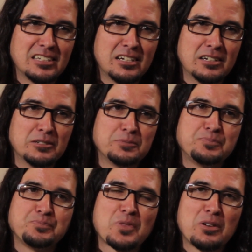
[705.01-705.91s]

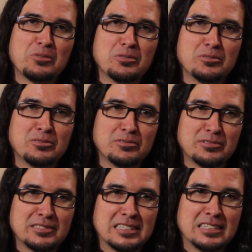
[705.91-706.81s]

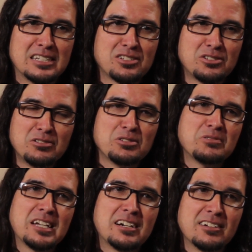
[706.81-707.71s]
As soon as
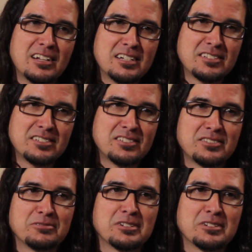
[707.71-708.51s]
we get our license,